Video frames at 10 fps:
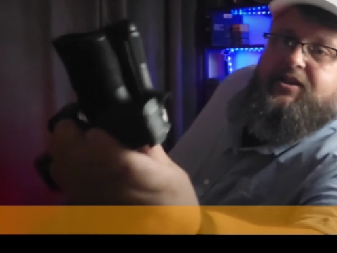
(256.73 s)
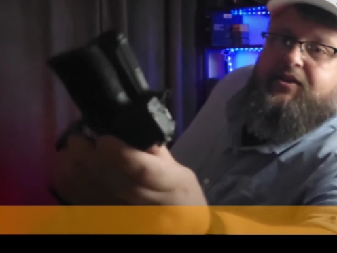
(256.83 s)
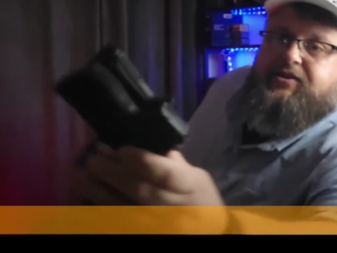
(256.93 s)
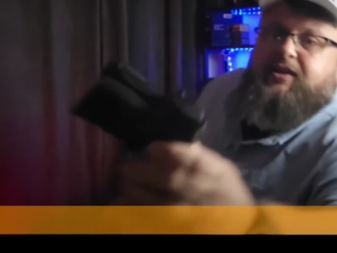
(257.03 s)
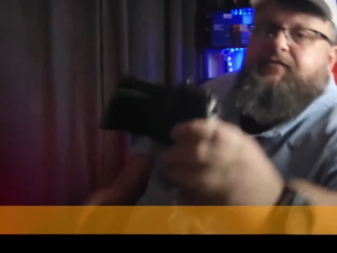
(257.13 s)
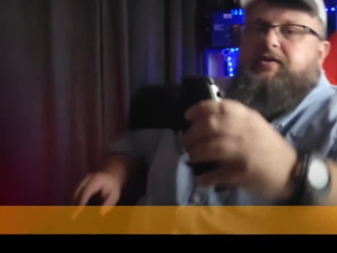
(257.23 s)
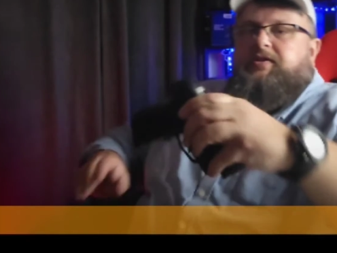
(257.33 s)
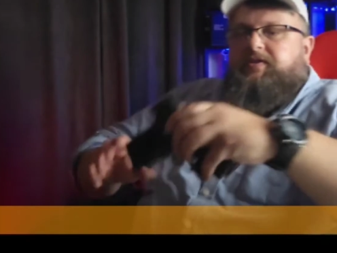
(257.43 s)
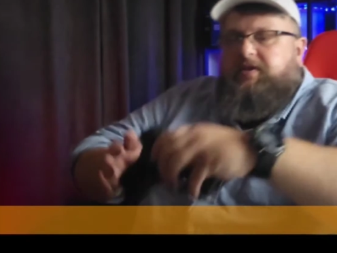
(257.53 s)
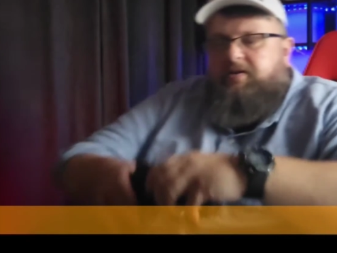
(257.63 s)
Now the
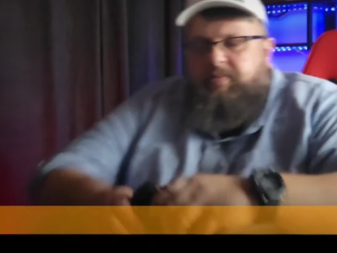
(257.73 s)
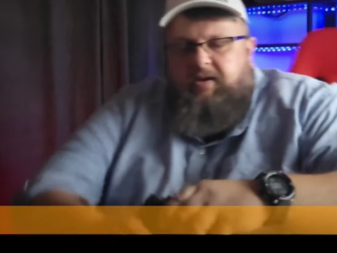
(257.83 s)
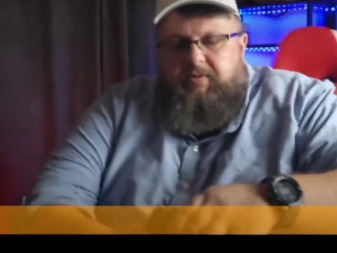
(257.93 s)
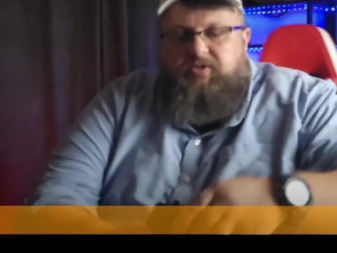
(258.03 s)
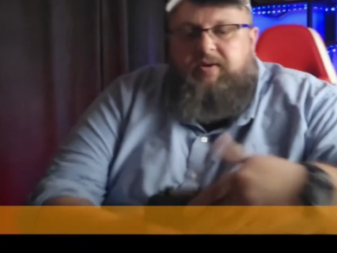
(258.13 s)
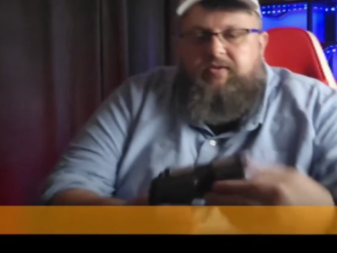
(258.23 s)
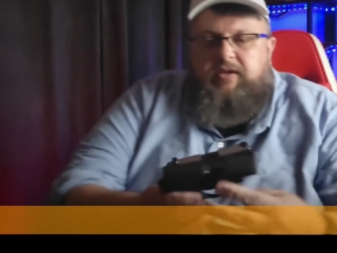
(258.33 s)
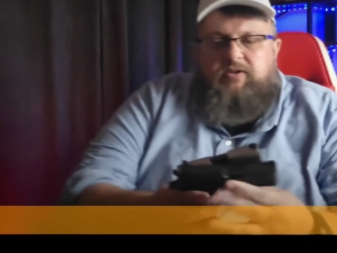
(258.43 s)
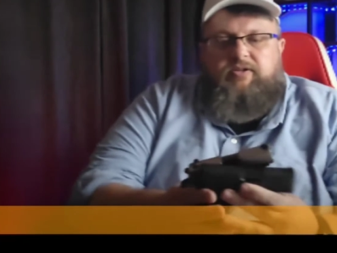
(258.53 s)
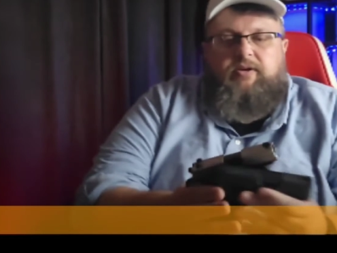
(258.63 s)
difference is going to be between
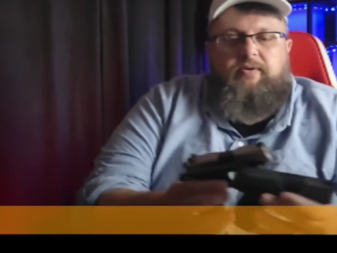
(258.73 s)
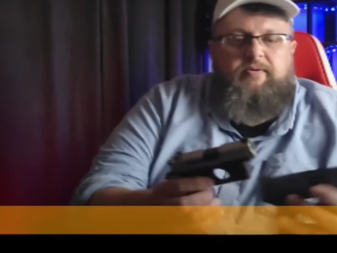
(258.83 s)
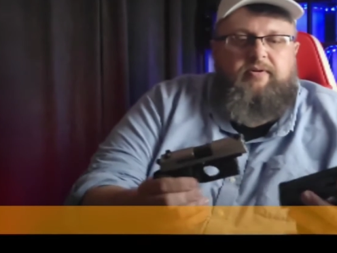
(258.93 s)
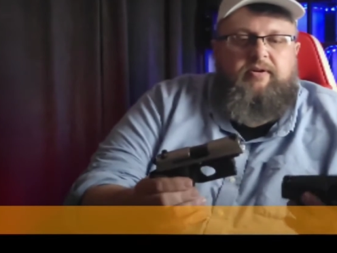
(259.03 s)
these two.